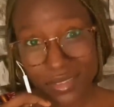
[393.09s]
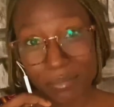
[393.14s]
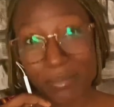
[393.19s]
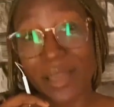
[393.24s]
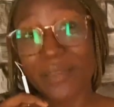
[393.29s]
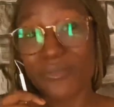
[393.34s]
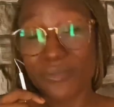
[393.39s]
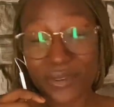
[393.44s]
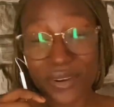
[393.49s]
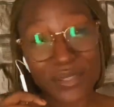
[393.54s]

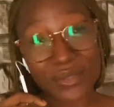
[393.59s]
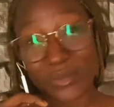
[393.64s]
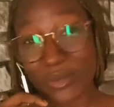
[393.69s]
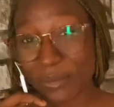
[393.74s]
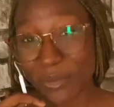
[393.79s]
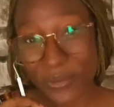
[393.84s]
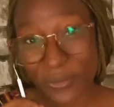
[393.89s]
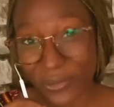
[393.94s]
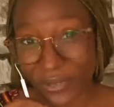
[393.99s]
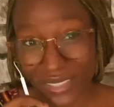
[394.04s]
My friends know
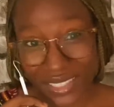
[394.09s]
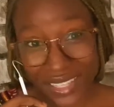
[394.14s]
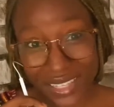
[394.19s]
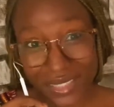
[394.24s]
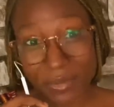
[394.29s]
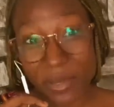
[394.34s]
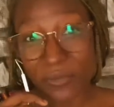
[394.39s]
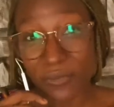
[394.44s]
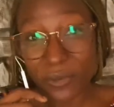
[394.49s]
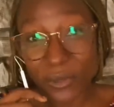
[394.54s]
me for
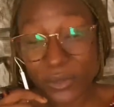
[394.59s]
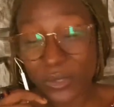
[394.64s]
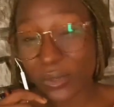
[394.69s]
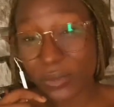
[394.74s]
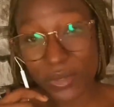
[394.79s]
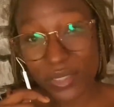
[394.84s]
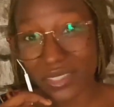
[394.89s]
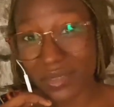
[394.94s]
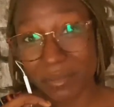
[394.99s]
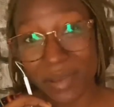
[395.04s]
that. My phone is
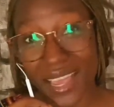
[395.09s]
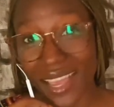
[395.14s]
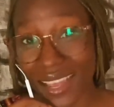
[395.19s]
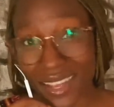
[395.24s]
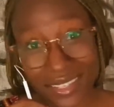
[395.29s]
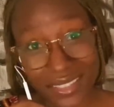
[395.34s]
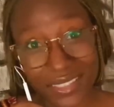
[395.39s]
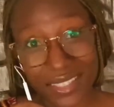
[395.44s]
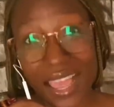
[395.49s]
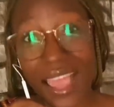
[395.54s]
always in my
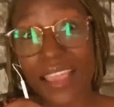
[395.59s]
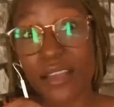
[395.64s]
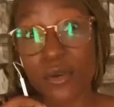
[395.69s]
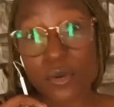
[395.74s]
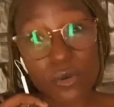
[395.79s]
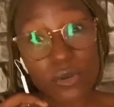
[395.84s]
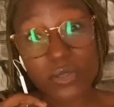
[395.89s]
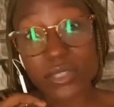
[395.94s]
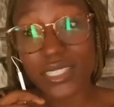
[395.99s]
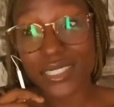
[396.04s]
hand. I
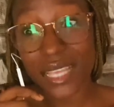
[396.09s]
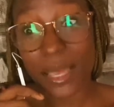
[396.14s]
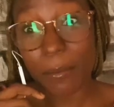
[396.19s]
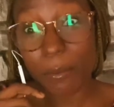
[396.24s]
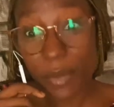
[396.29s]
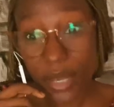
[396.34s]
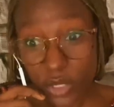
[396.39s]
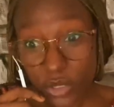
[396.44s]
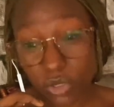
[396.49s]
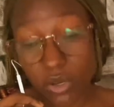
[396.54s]
Google it. I
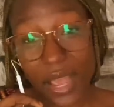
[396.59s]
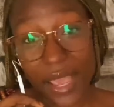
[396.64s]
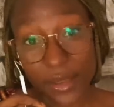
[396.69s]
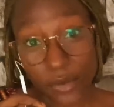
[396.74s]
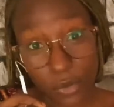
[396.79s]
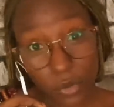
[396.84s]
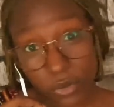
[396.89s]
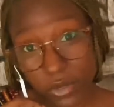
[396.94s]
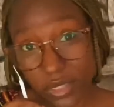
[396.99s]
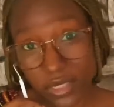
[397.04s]
make sure I
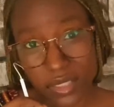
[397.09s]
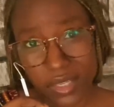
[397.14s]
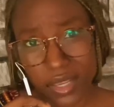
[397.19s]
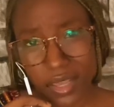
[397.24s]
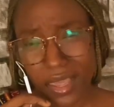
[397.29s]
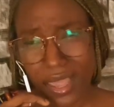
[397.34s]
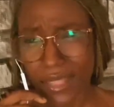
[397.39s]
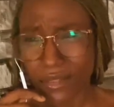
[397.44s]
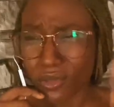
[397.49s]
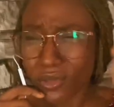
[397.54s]
know it.
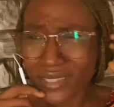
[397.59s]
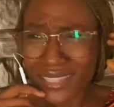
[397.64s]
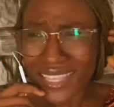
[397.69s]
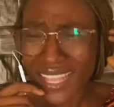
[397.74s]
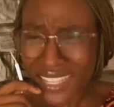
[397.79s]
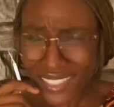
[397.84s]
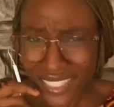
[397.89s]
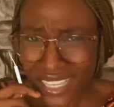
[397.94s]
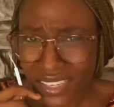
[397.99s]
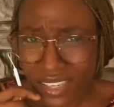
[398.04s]
I don't
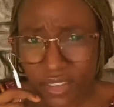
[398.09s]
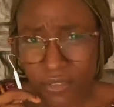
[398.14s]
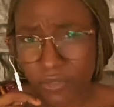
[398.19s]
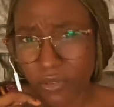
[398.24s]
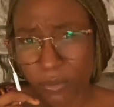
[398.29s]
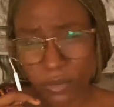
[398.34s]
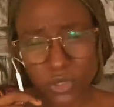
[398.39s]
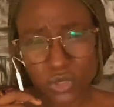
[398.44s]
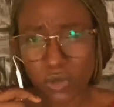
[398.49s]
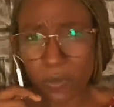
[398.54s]
let any
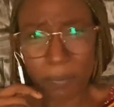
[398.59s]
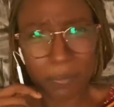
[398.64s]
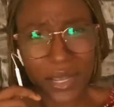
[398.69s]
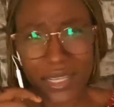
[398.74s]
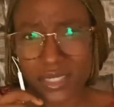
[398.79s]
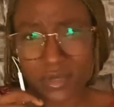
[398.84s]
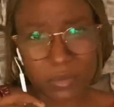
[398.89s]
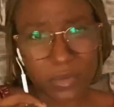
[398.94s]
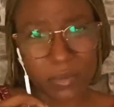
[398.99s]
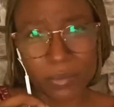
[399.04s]
information
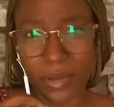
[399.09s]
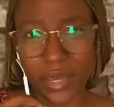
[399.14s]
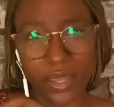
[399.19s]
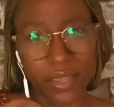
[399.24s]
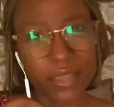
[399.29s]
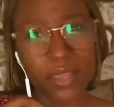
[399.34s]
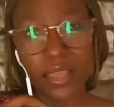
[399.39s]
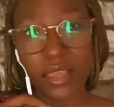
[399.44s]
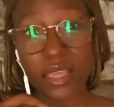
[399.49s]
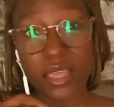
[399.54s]
pass me by.